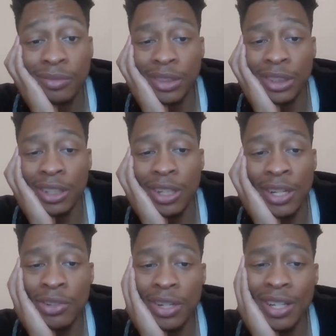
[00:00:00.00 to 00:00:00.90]
I
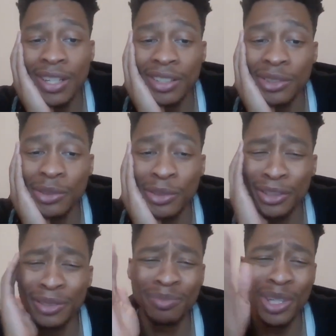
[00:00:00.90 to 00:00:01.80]
try to ignore
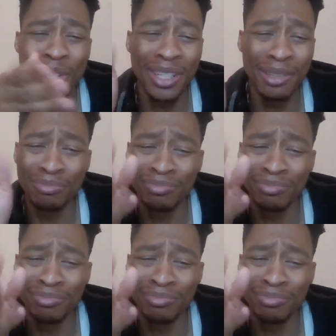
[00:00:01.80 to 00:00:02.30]
all the